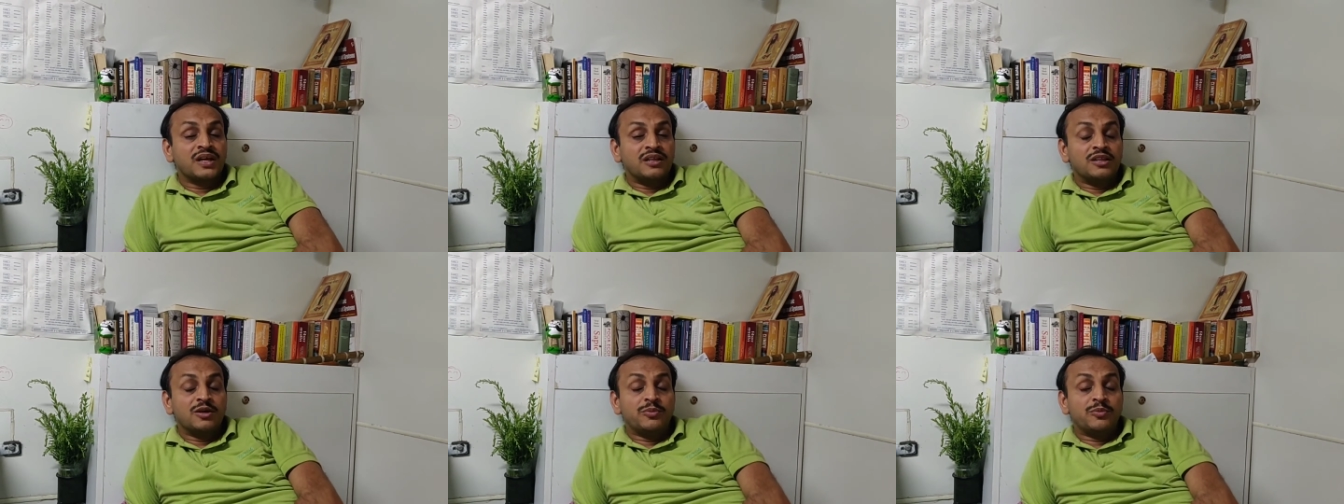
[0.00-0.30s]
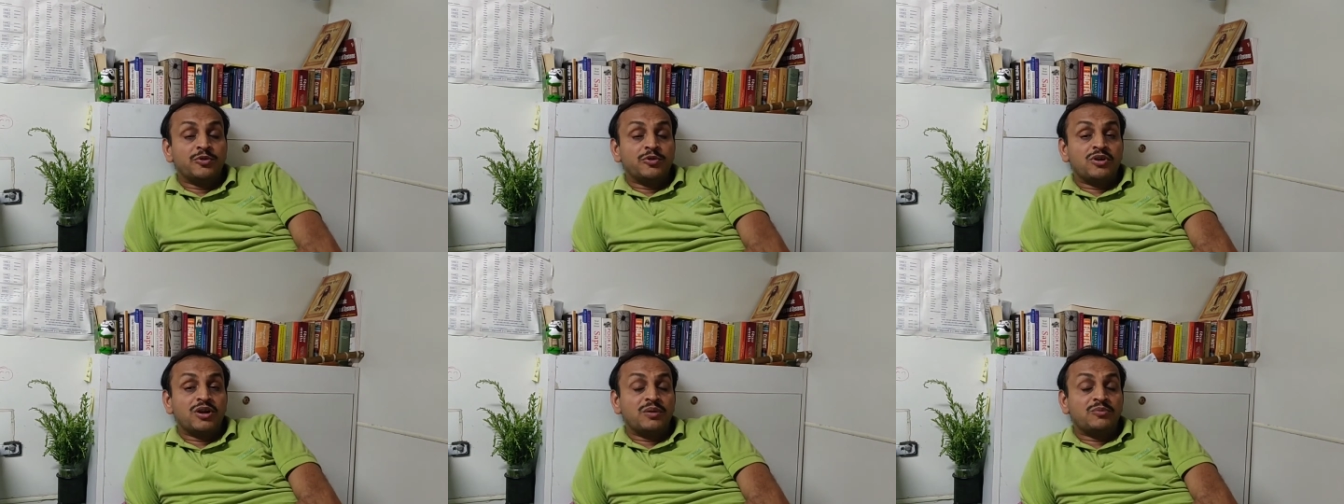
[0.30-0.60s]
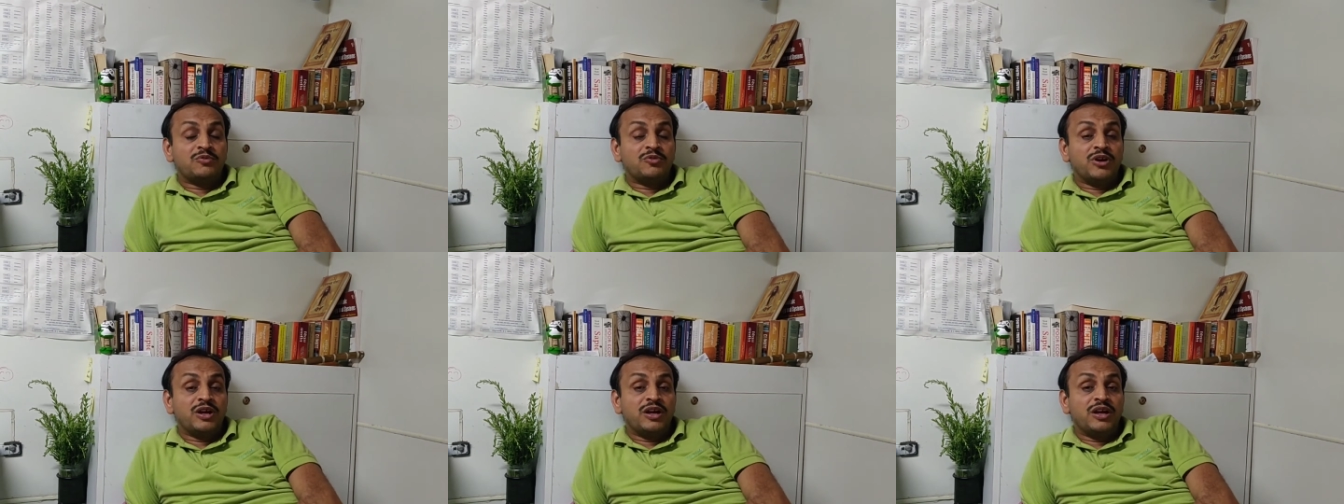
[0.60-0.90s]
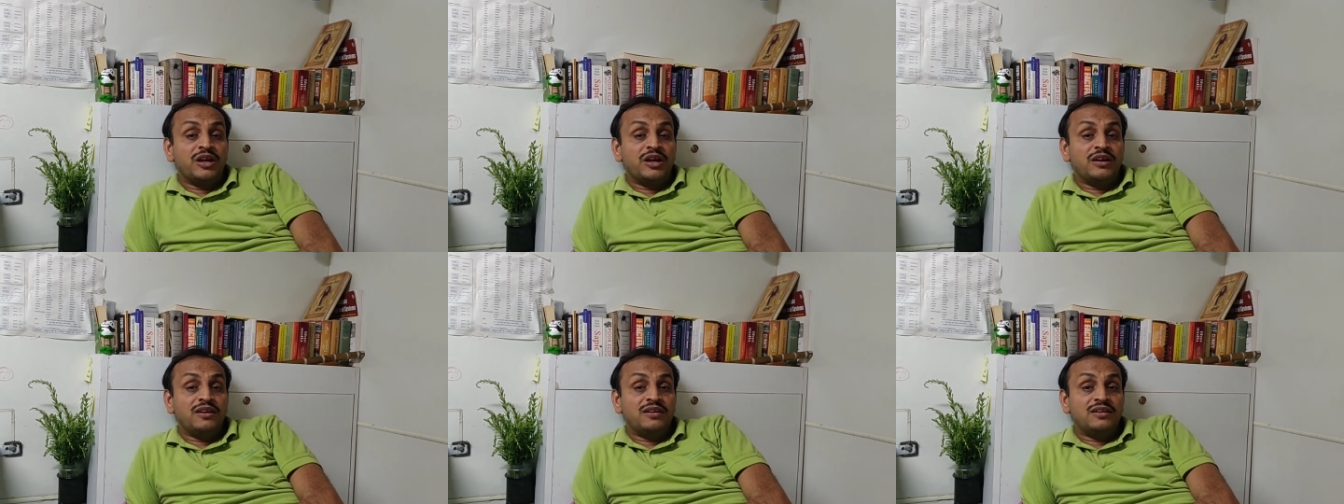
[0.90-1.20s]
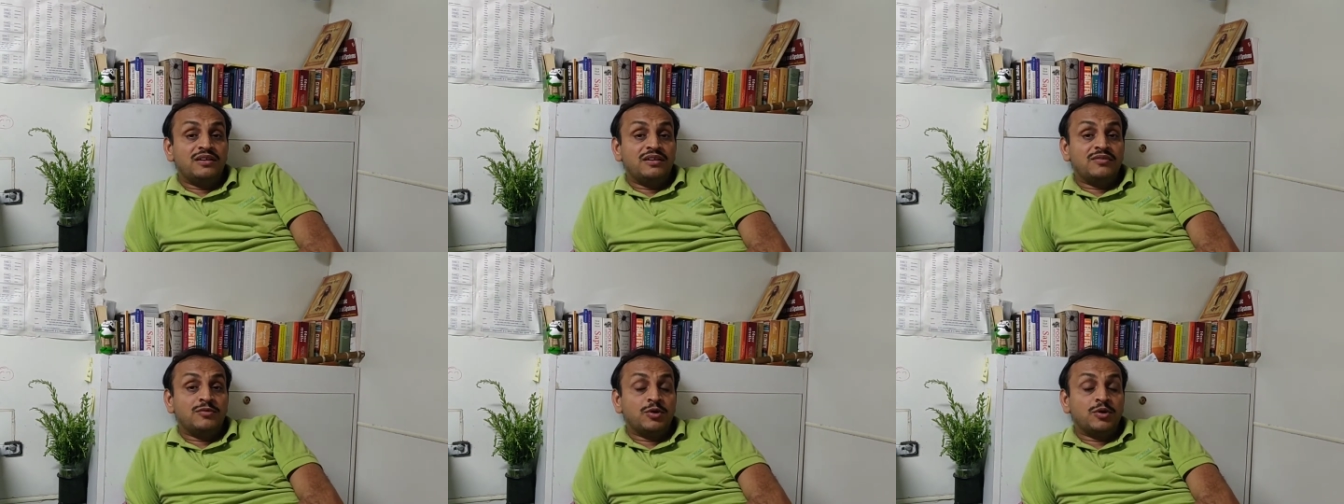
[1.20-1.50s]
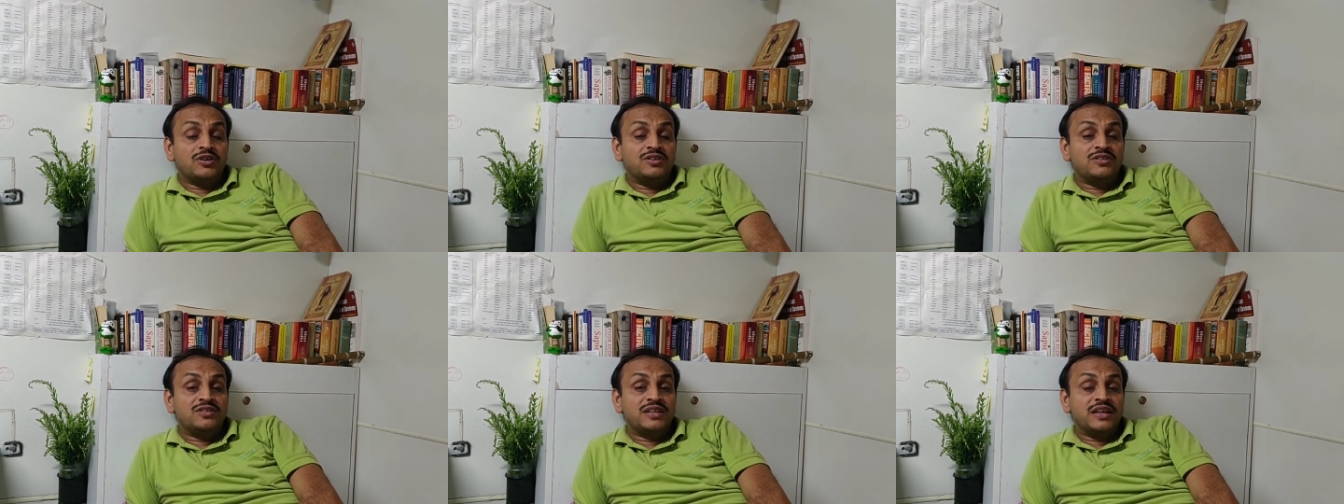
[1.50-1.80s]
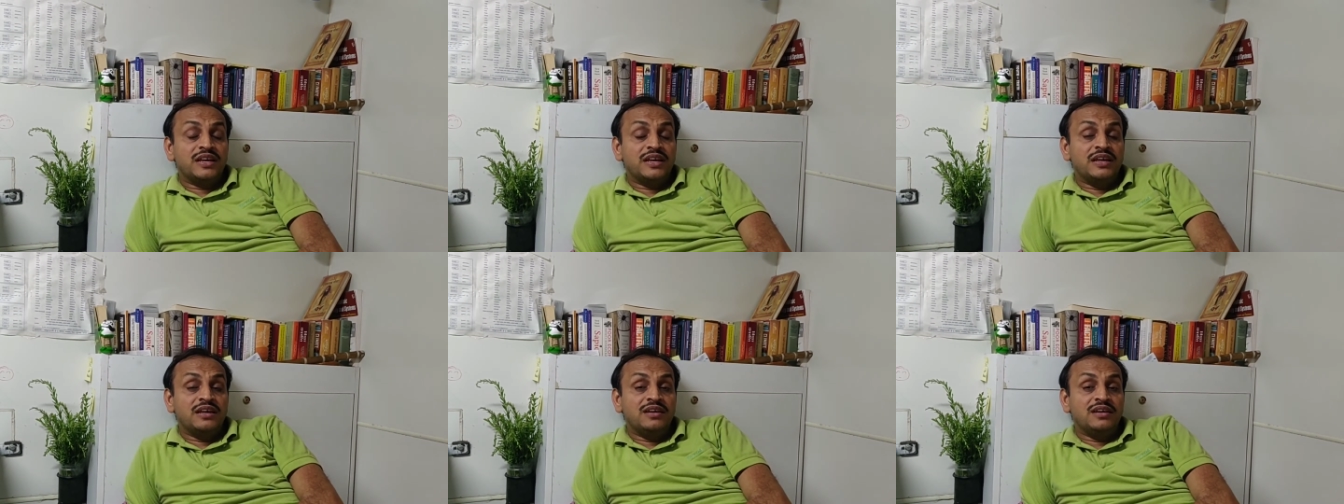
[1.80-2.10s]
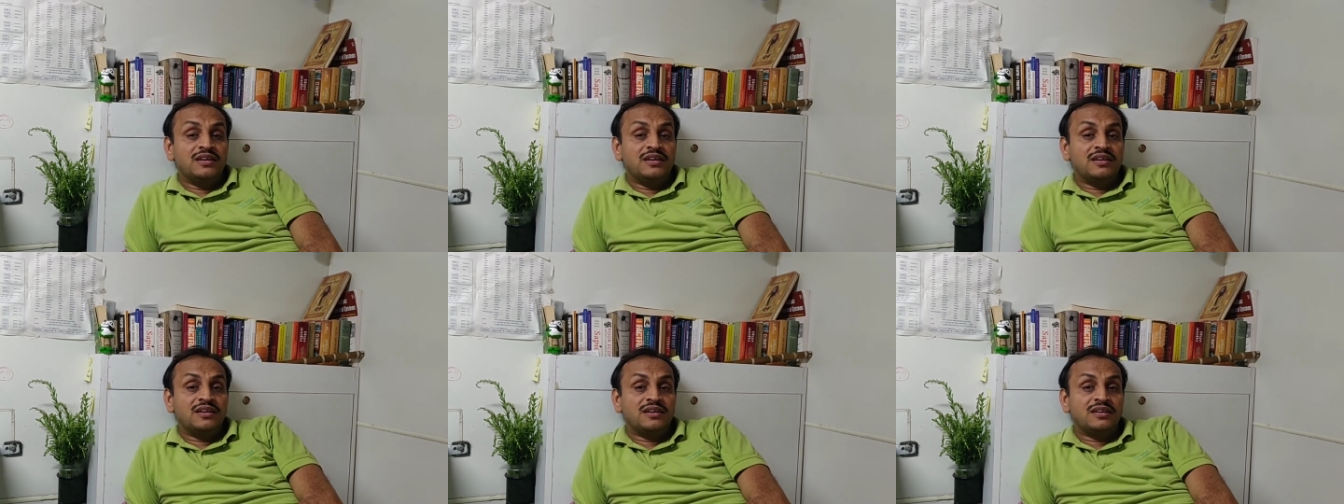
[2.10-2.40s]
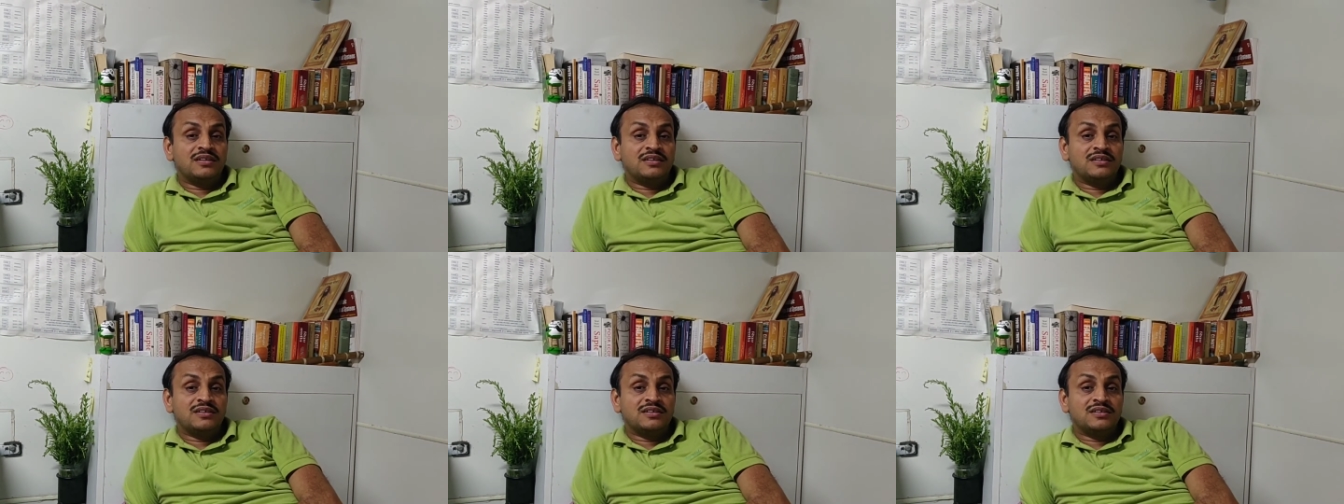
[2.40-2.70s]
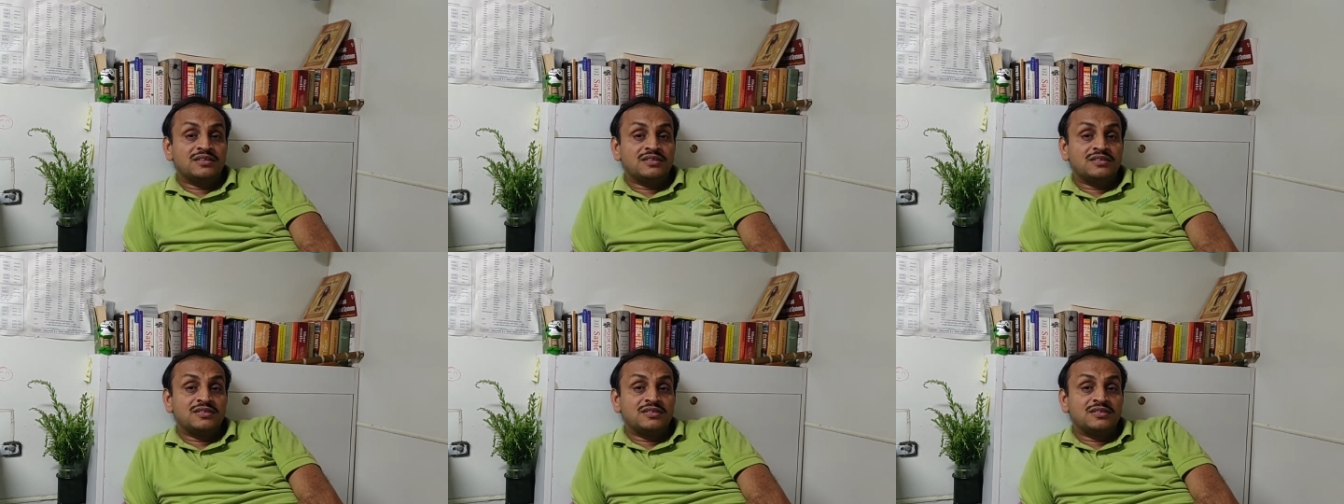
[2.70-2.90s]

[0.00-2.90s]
The program today was in uh,